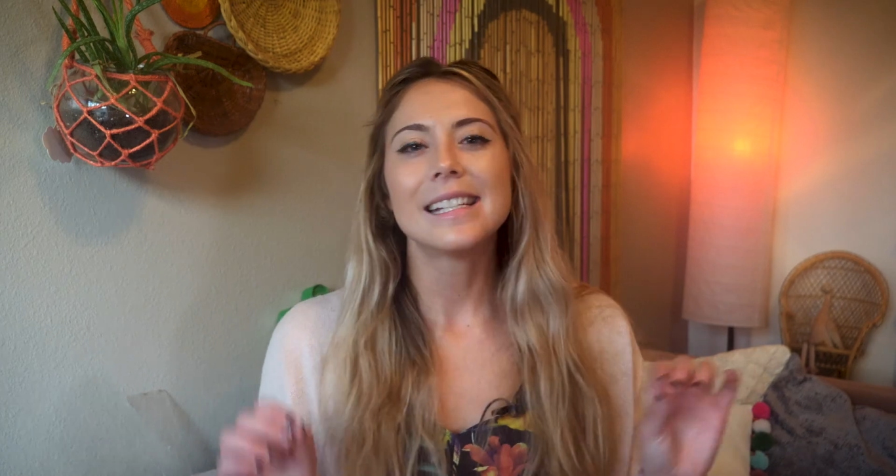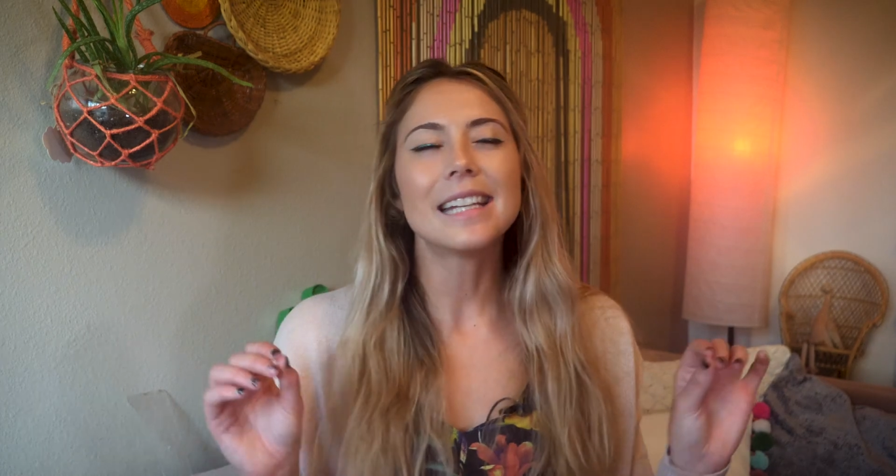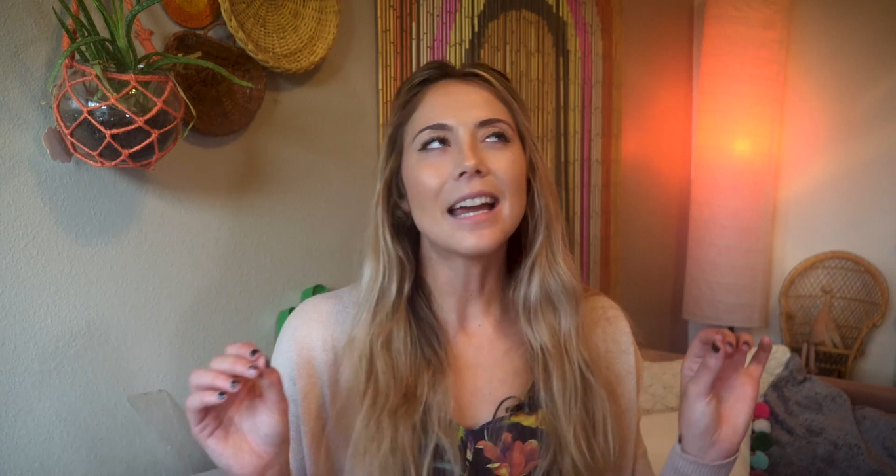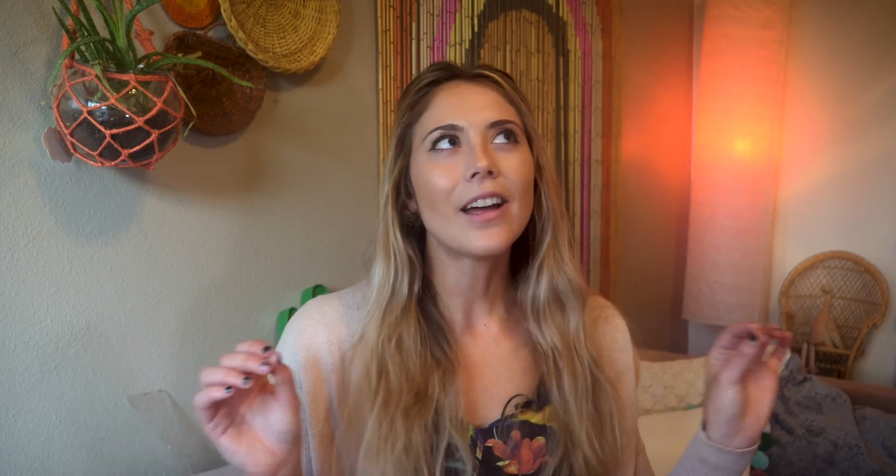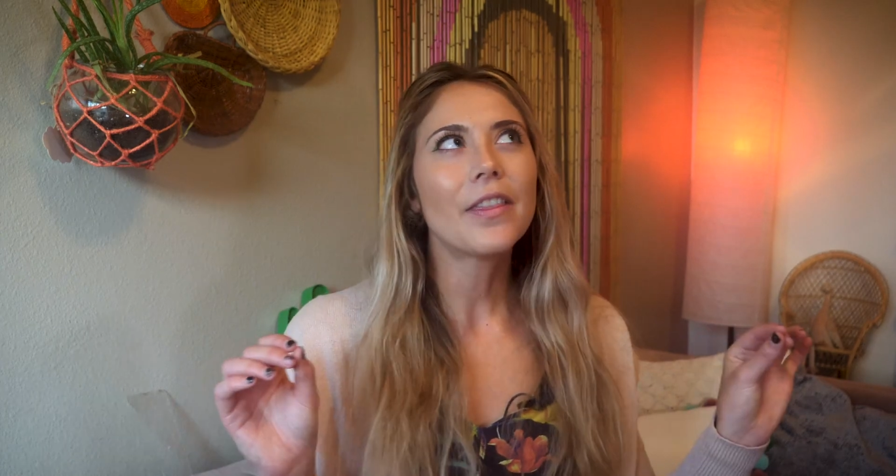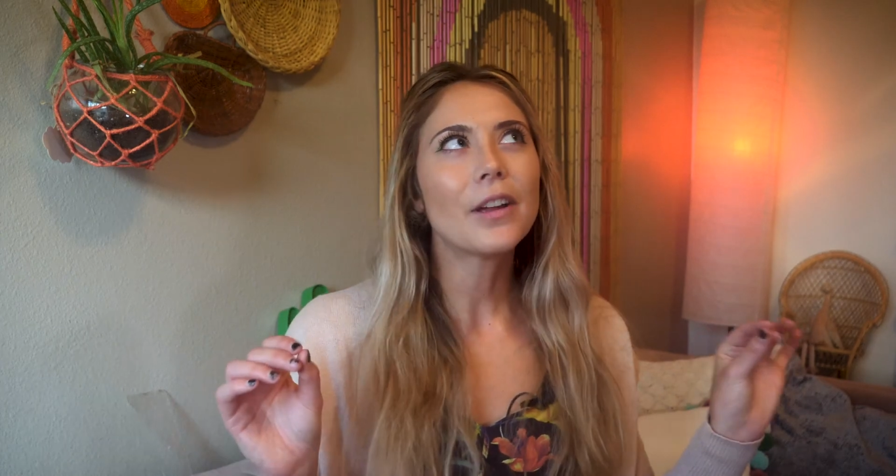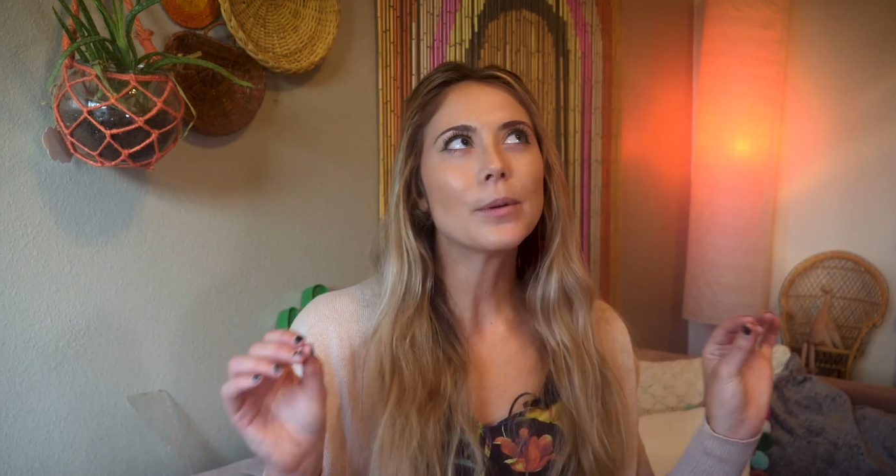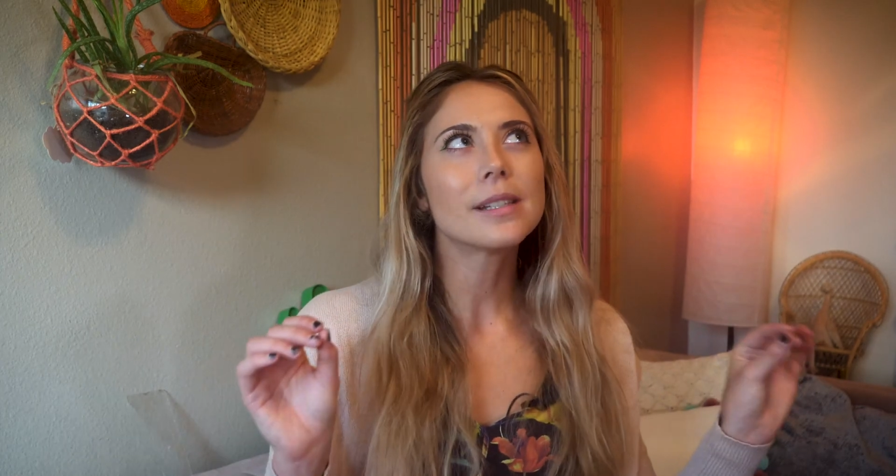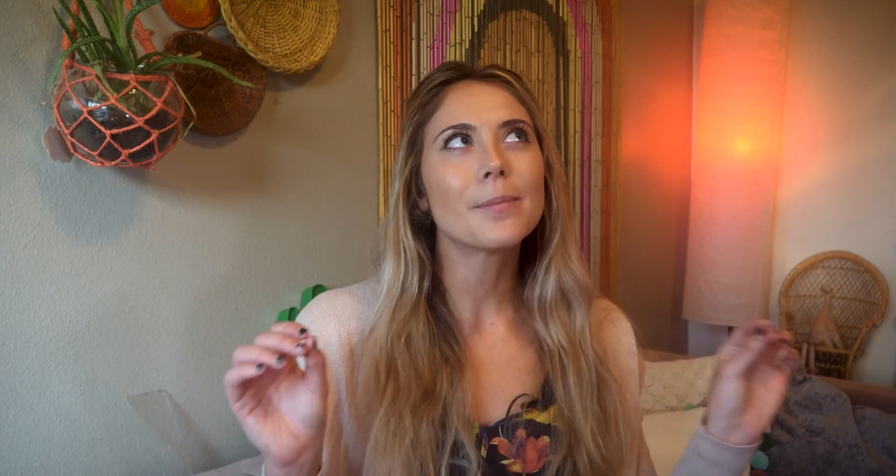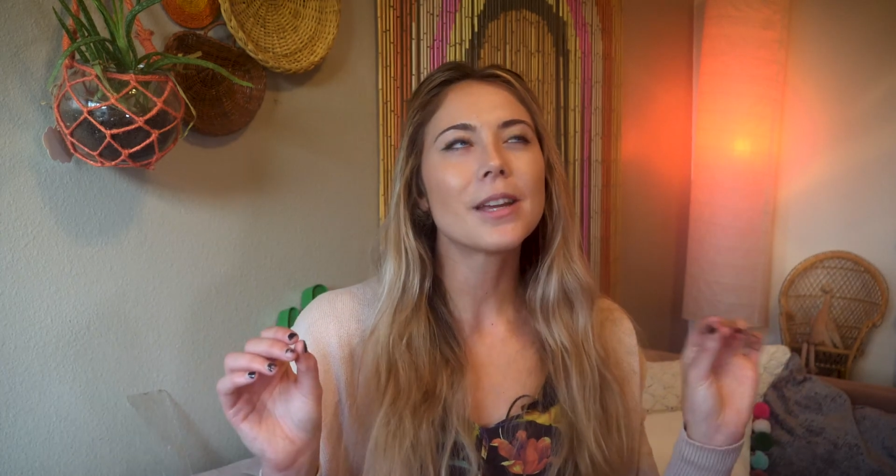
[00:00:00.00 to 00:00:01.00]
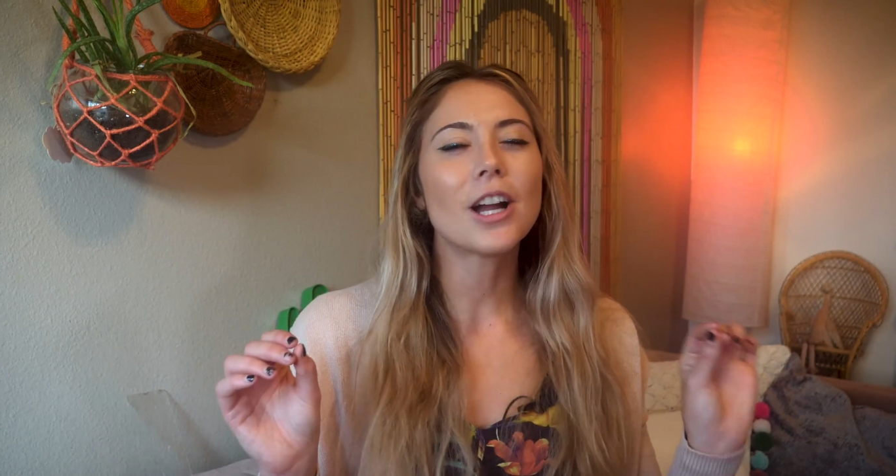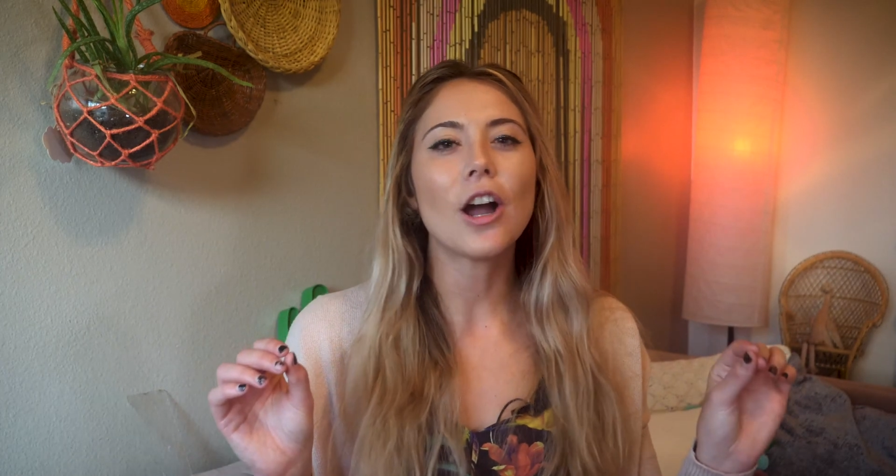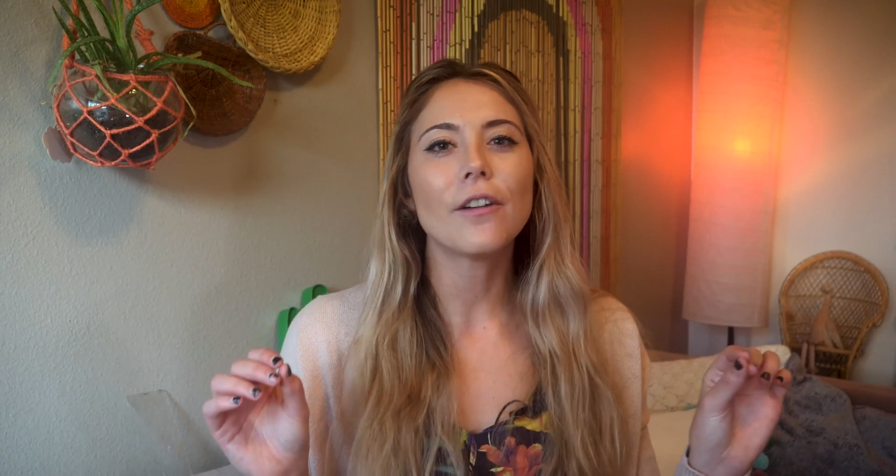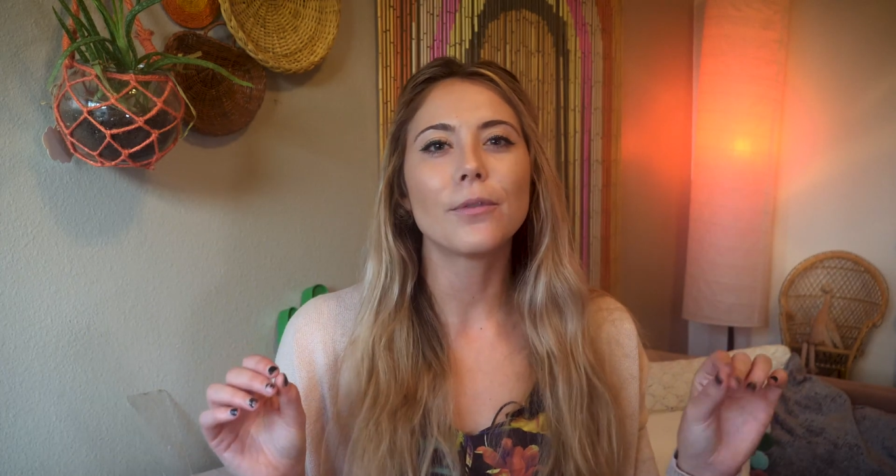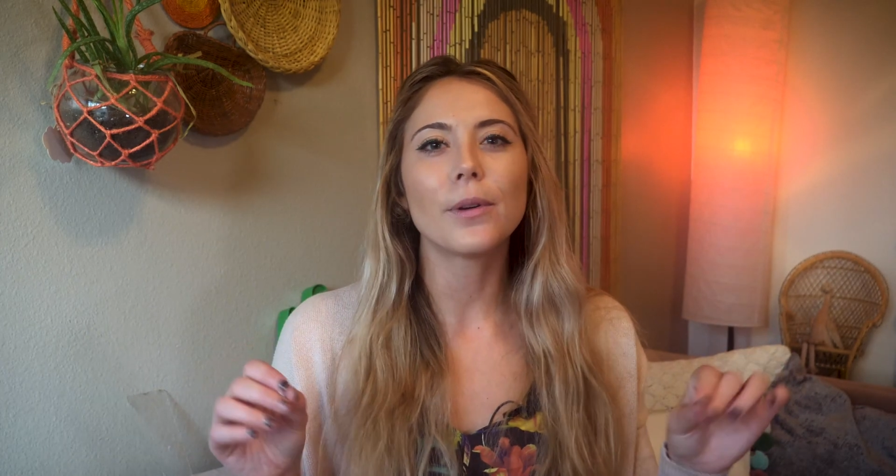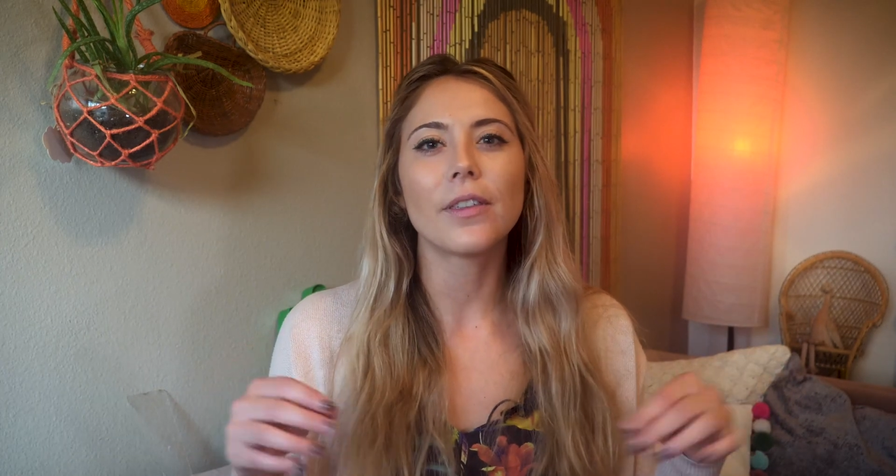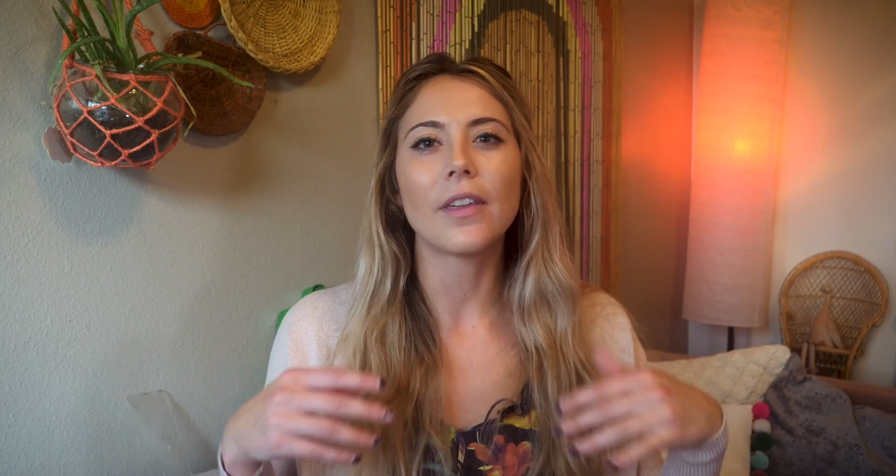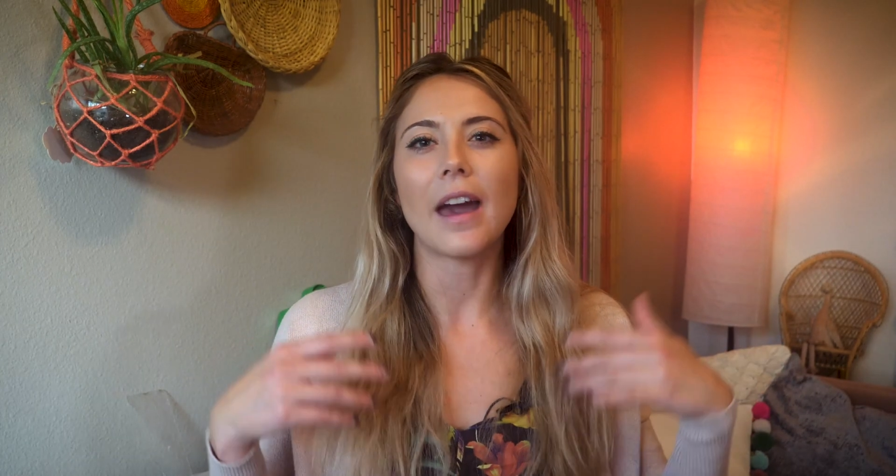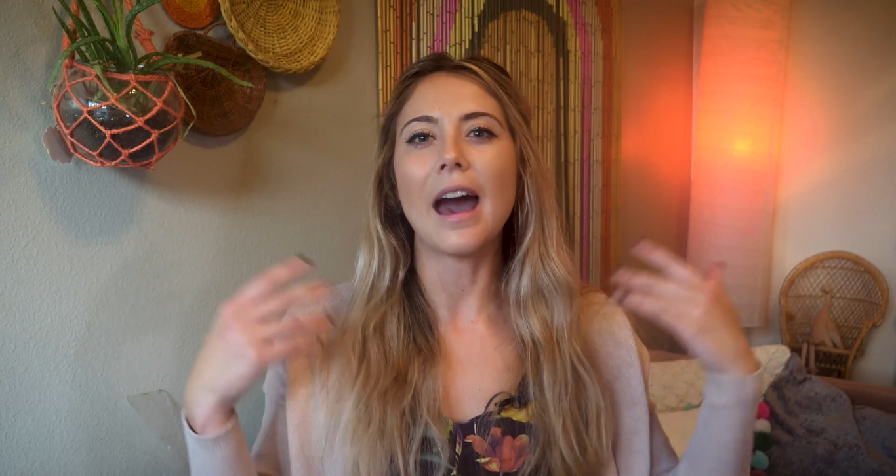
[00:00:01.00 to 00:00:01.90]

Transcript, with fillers: See, I thought there was something off with